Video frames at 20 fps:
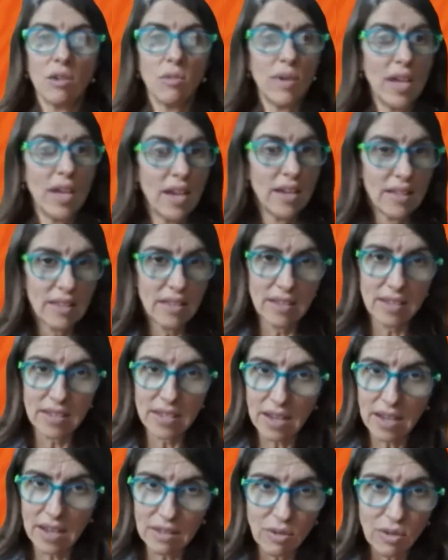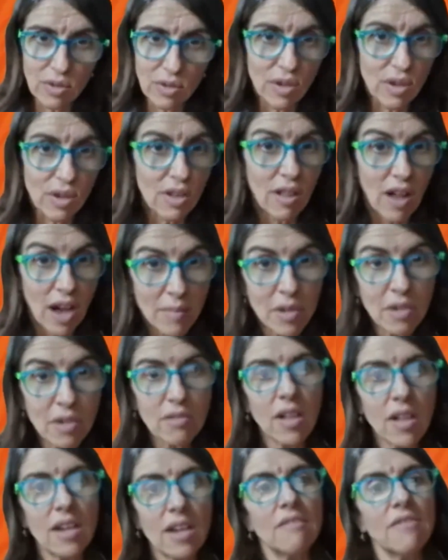So we had the task force on
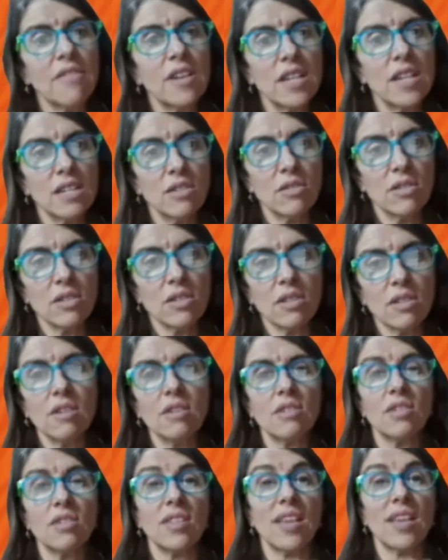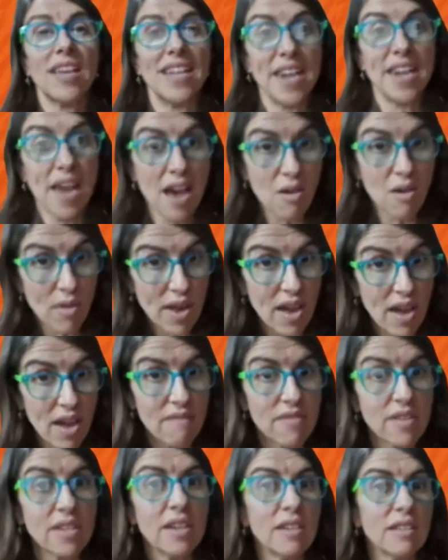climate-related financial disclosures, and now we
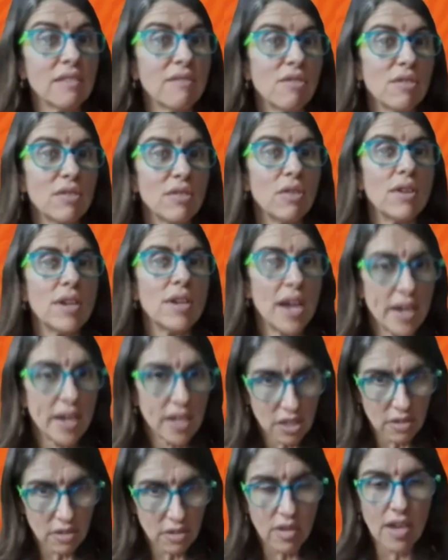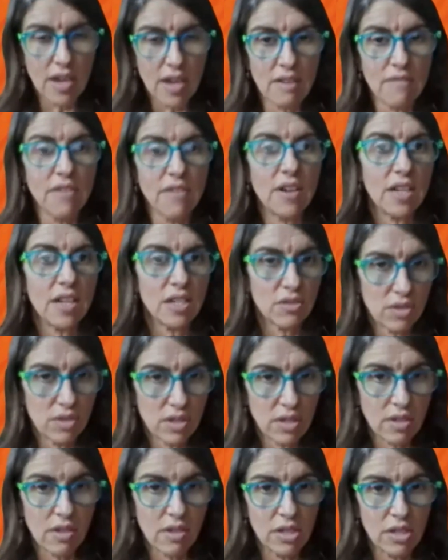have the task force on nature-related financial
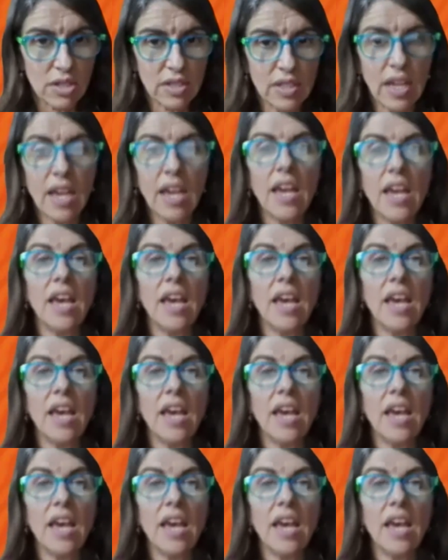disclosures.